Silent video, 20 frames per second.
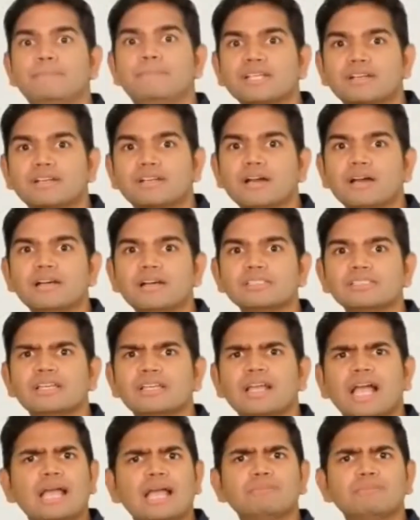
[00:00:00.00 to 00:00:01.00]
because
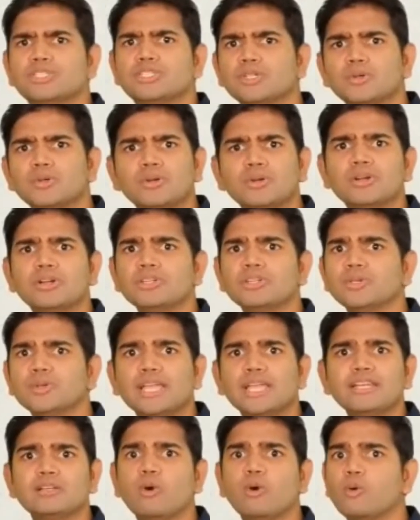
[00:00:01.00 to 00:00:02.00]
I'm sure you
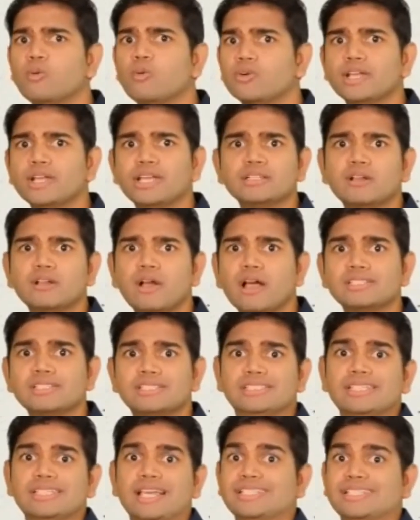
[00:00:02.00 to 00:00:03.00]
hate overhead
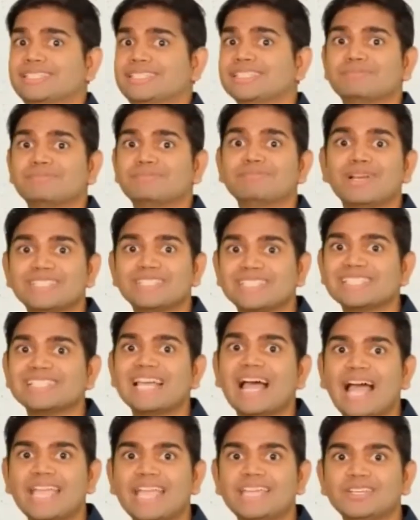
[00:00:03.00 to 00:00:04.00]
costs just as much as
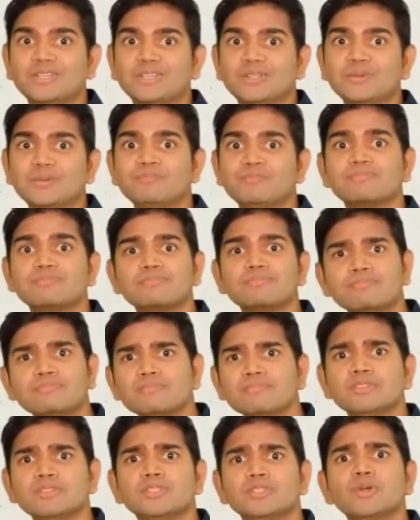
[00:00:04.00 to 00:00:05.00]
I do,
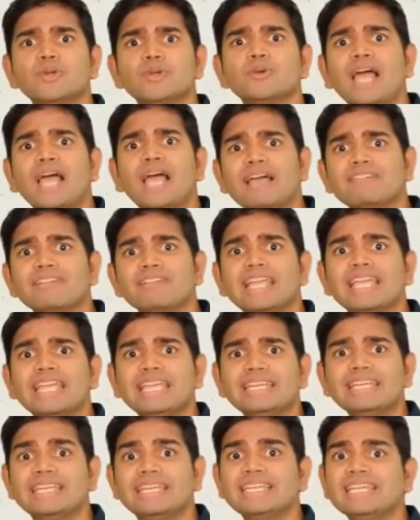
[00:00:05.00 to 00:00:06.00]
you don't have
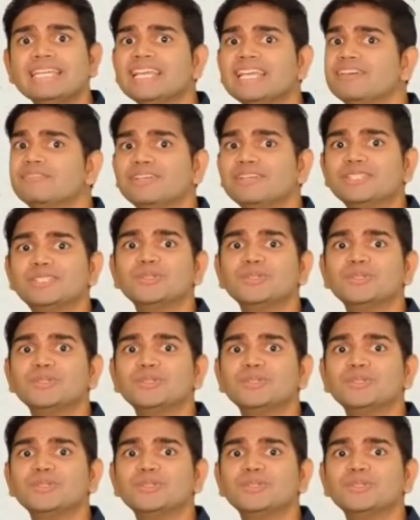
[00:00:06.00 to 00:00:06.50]
any with